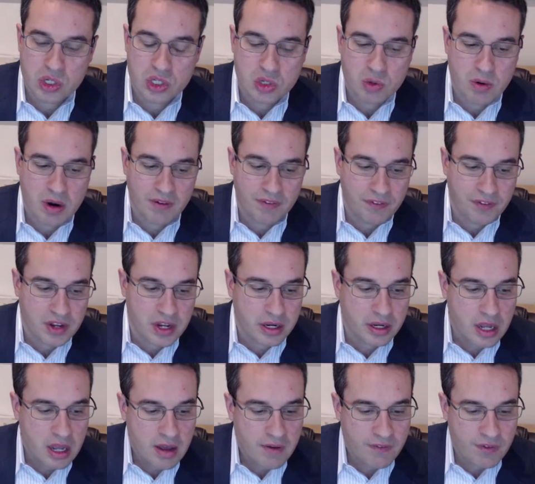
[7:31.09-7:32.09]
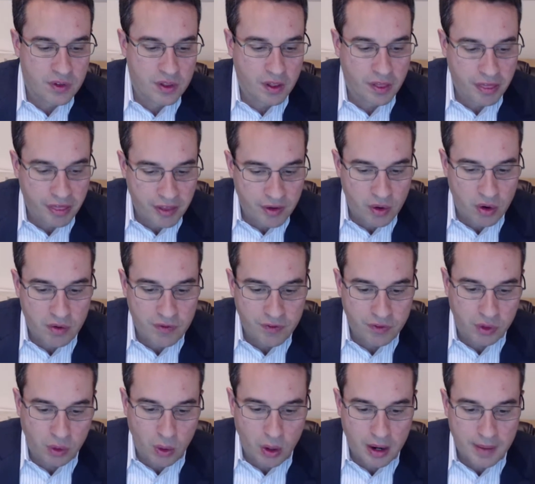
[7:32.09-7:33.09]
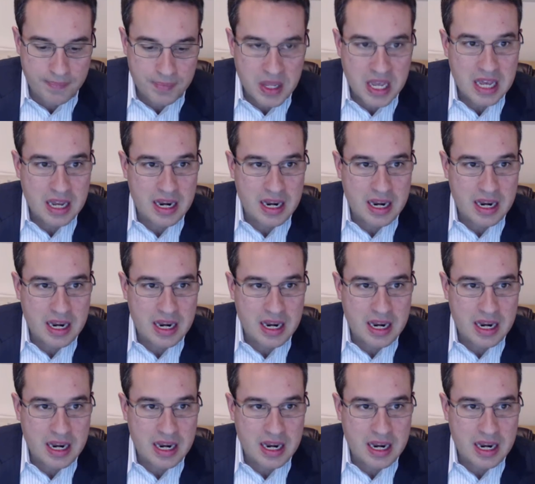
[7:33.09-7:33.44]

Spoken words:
square feet for the 3rd floor.